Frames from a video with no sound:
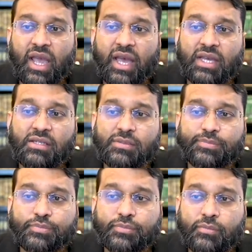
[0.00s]
And
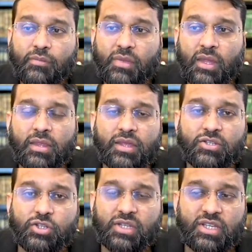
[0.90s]
the
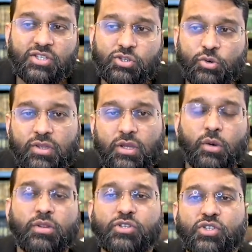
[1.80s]
these two
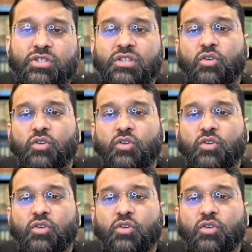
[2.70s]
theologians,